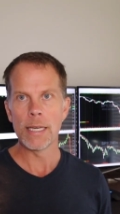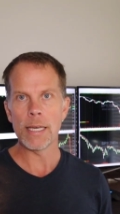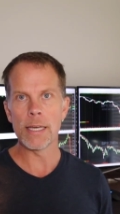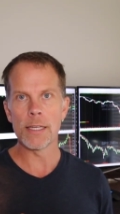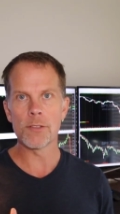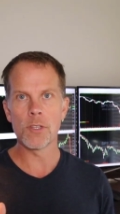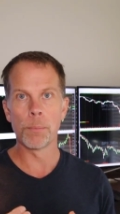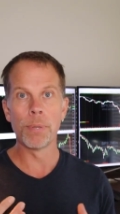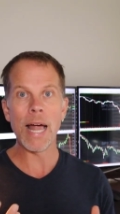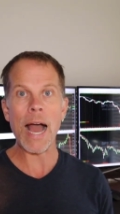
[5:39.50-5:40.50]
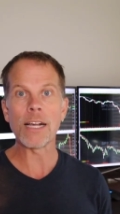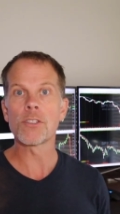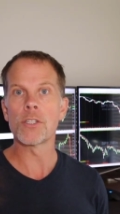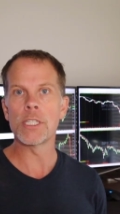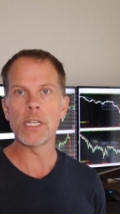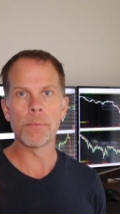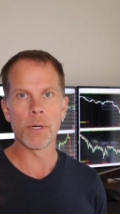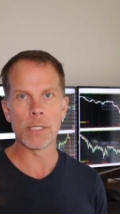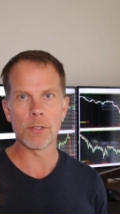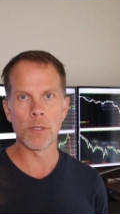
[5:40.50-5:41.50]
is the blacks are
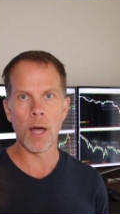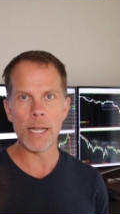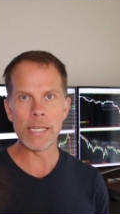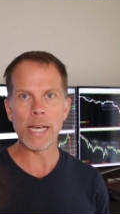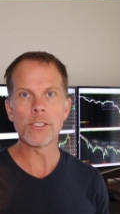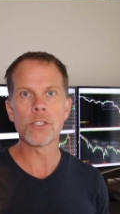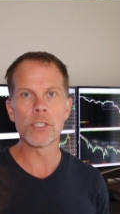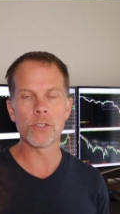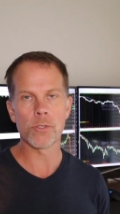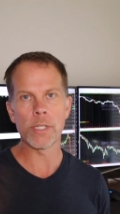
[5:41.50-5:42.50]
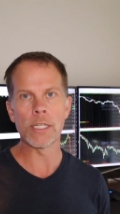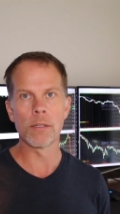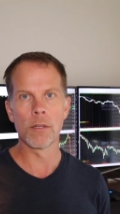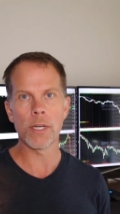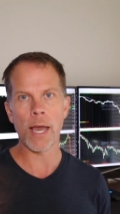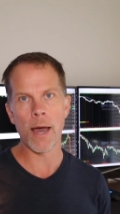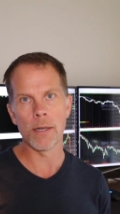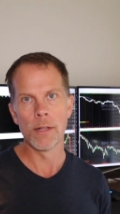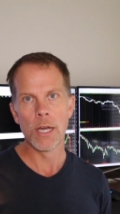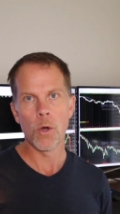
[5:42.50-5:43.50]
deeper. It's a lot nicer screen to look
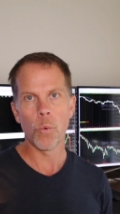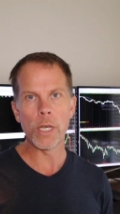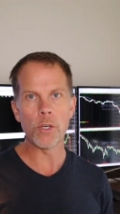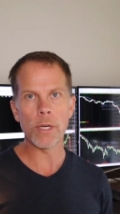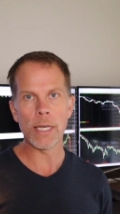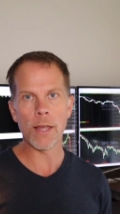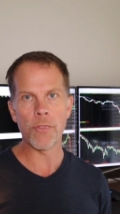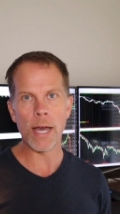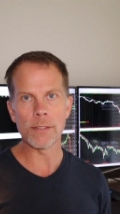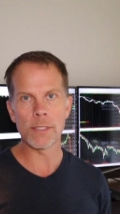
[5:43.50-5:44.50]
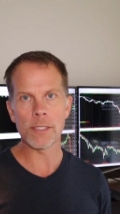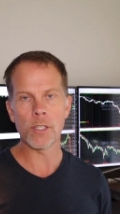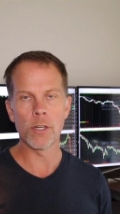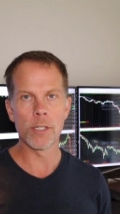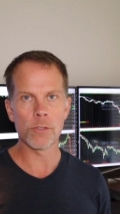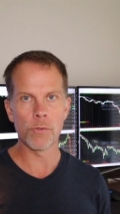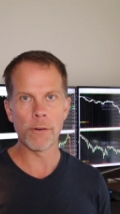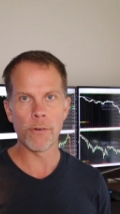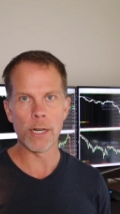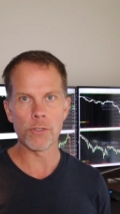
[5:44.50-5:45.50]
at when you can get that 60 hertz
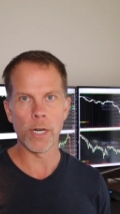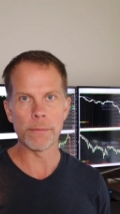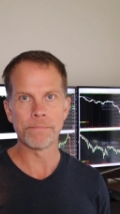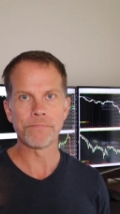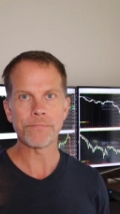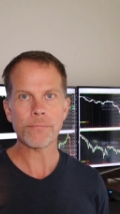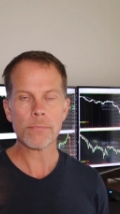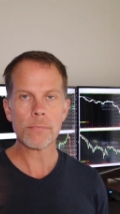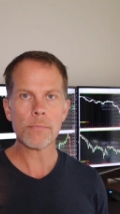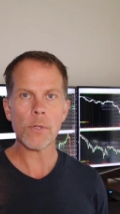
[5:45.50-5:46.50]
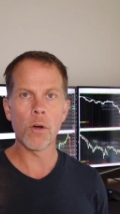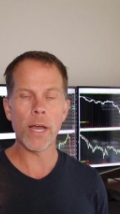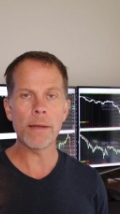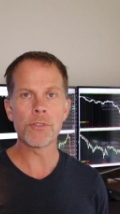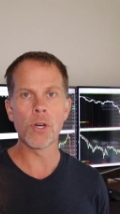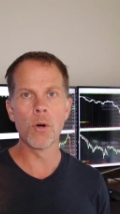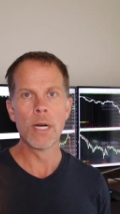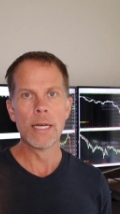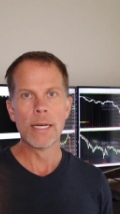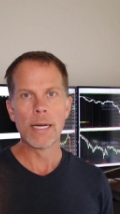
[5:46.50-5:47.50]
refresh rate. Okay, so
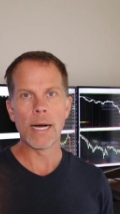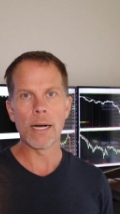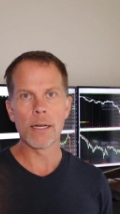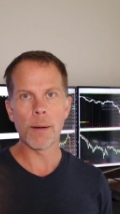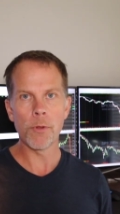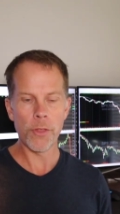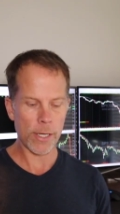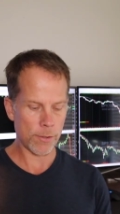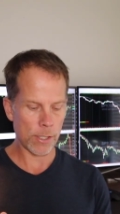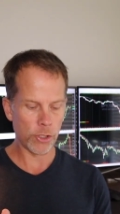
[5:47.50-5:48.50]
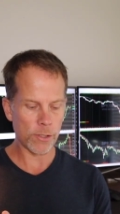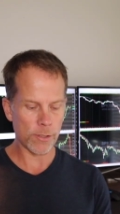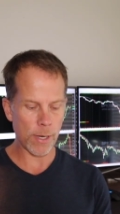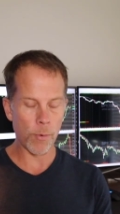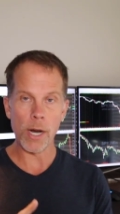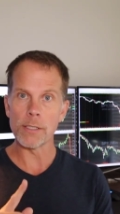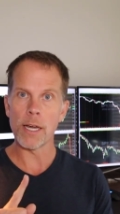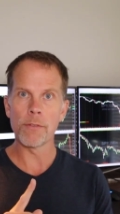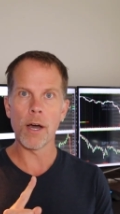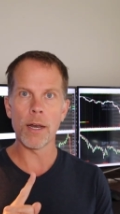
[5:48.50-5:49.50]
a uh, couple things then, just to summarize.
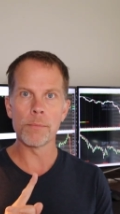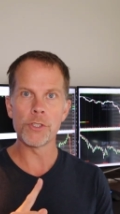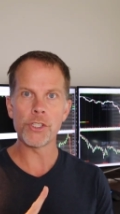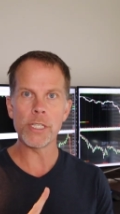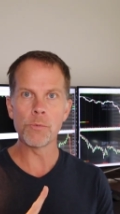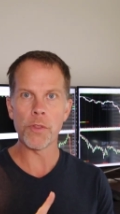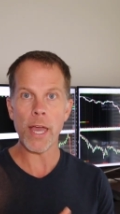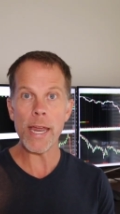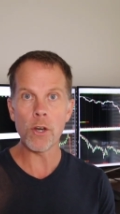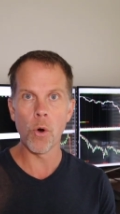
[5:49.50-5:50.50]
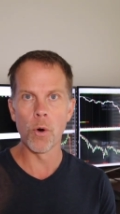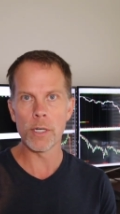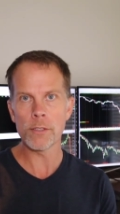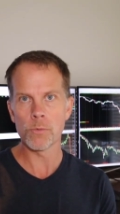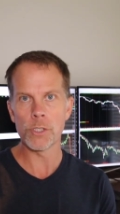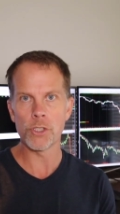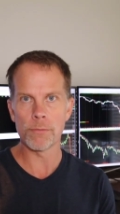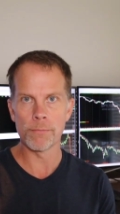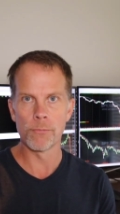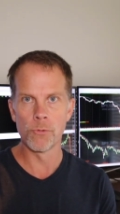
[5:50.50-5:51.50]
I've got a machine with eight cores,
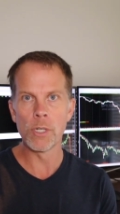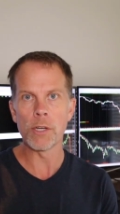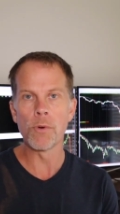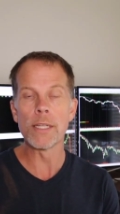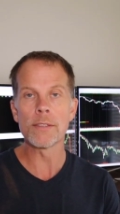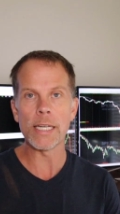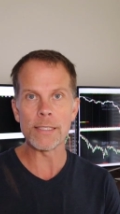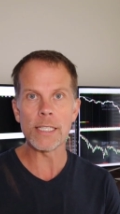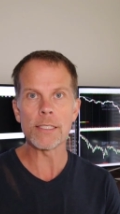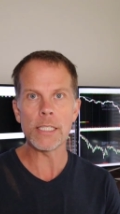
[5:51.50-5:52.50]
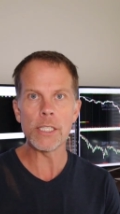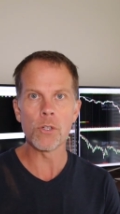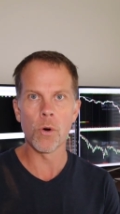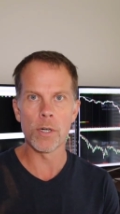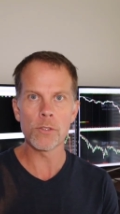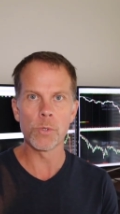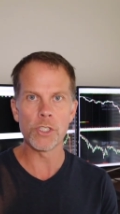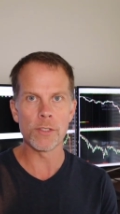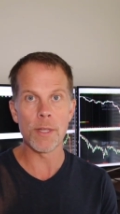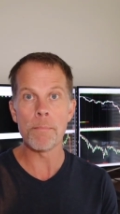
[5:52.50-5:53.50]
which really runs like 16 cores,
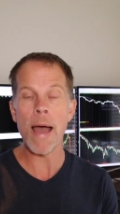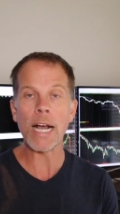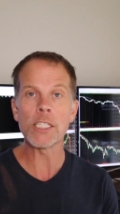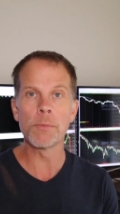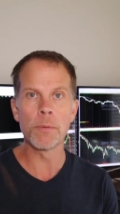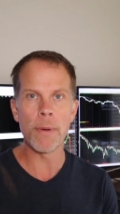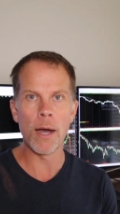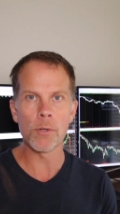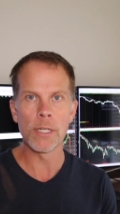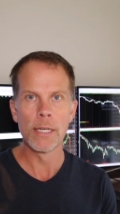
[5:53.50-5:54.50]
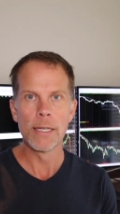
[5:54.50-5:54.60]
which is the maximum amount